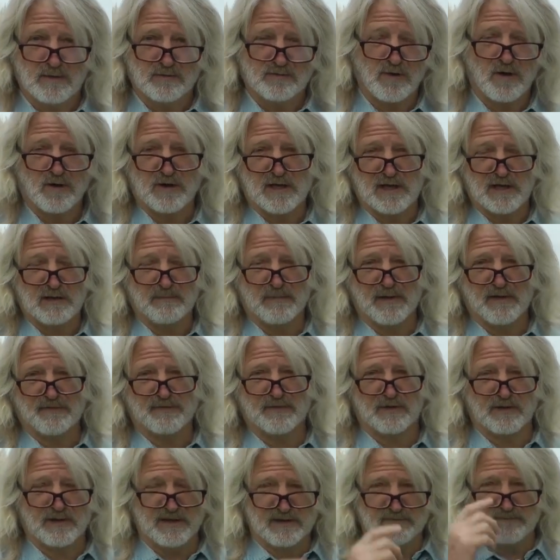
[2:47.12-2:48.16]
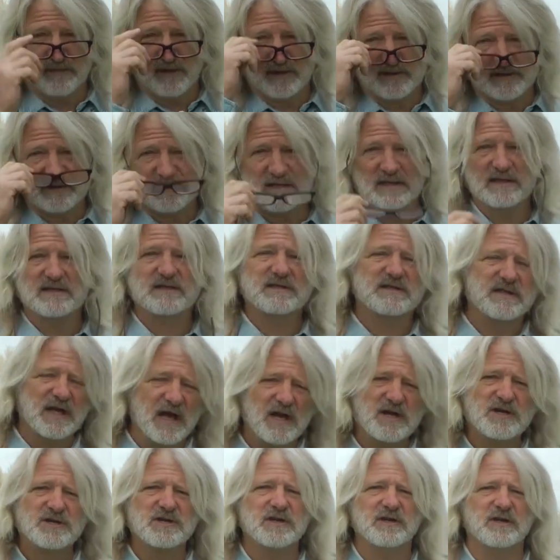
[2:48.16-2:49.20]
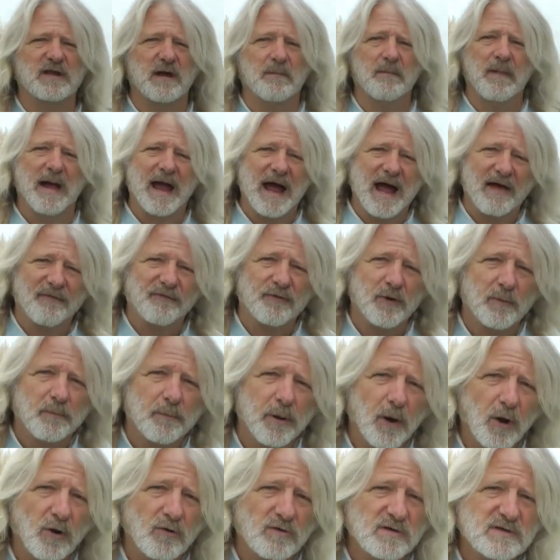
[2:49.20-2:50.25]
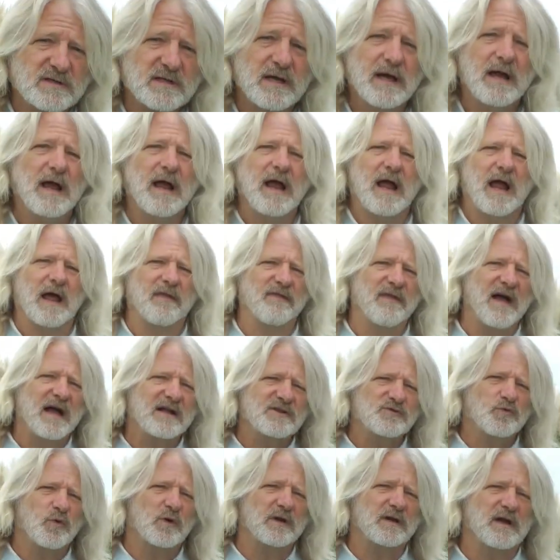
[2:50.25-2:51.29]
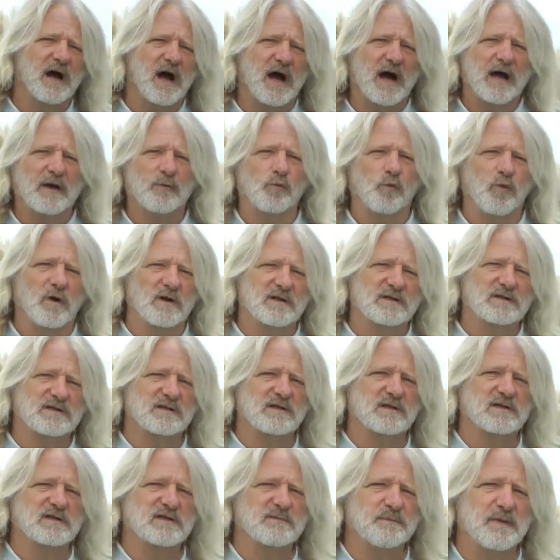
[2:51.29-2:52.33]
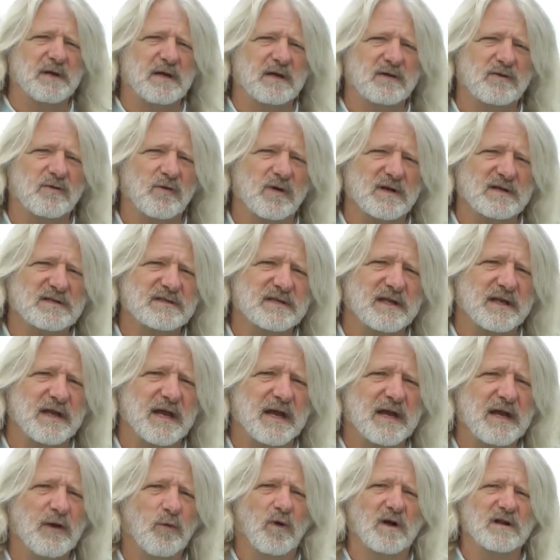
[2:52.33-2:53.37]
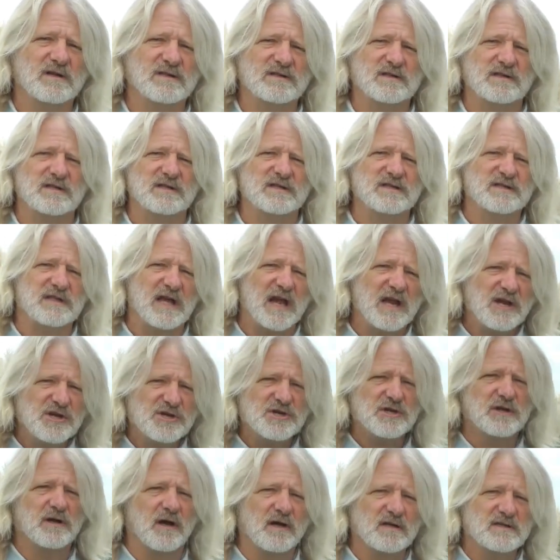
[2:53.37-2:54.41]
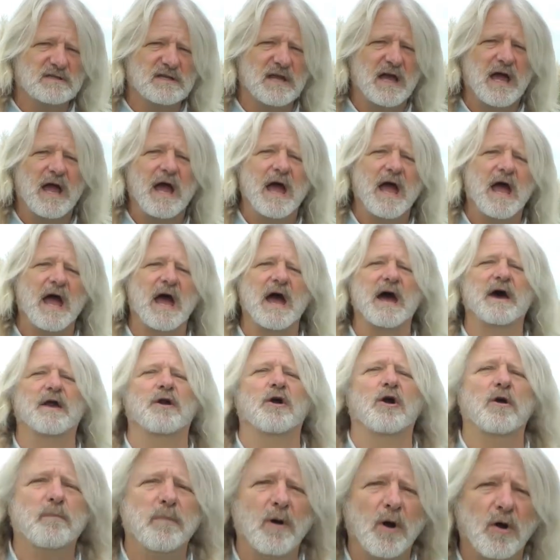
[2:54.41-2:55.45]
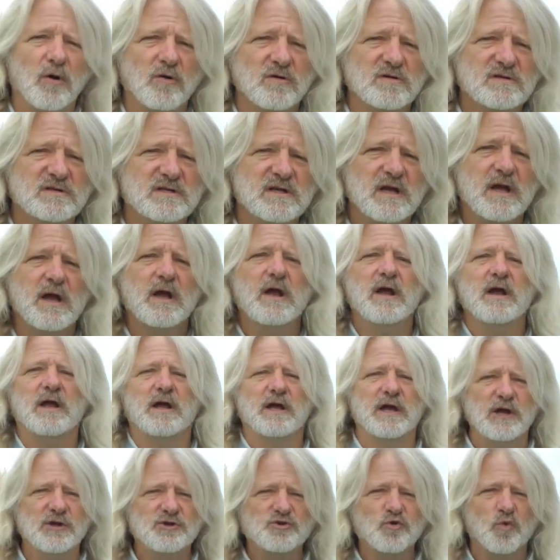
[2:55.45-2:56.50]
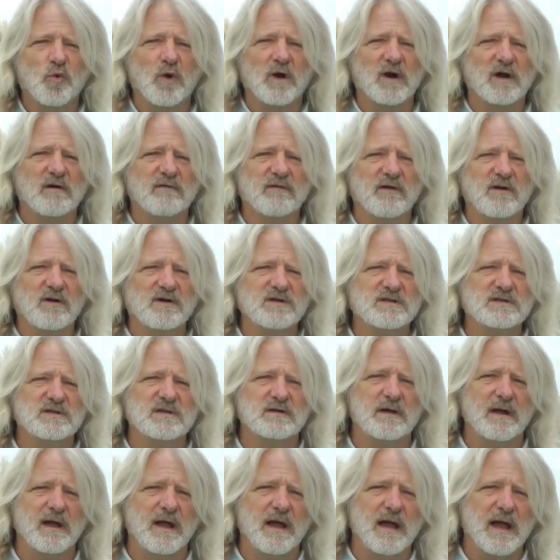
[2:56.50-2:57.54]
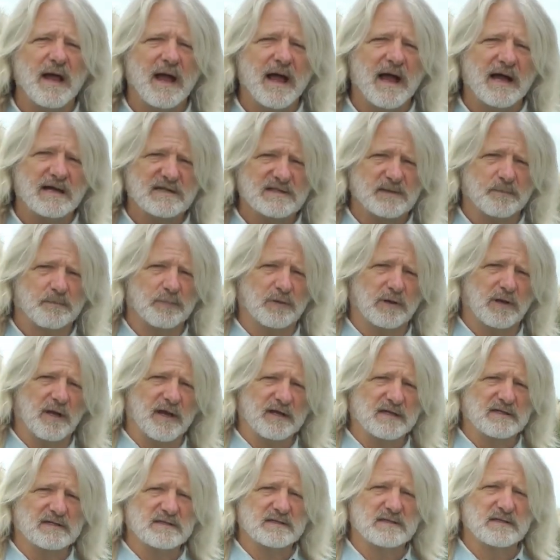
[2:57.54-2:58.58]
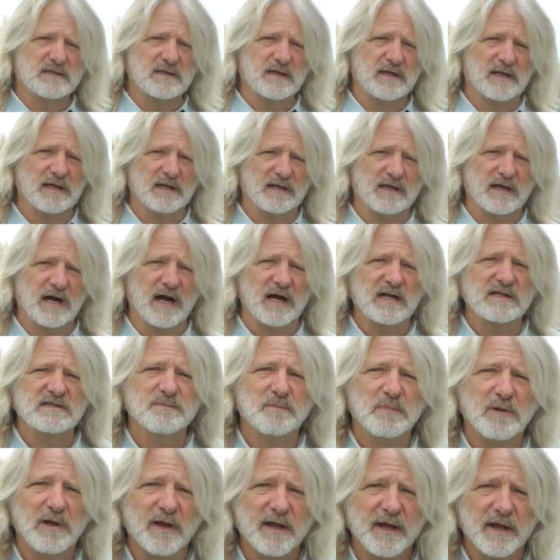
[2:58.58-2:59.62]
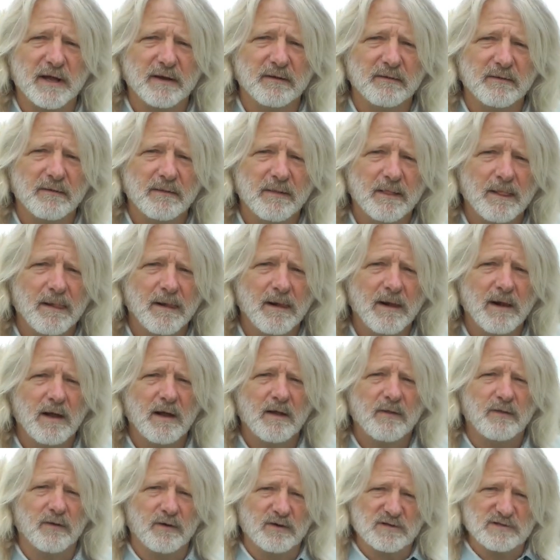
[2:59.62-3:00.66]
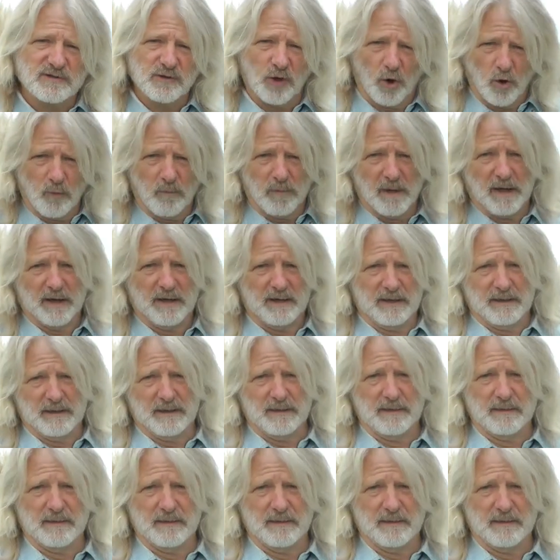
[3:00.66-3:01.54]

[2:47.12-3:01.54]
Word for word: Talking about the Levites, he stationed them at their posts. And that's what God wants to speak to us today. He wants to station us at our posts. Each one of us has a place in God's plan. There's nobody,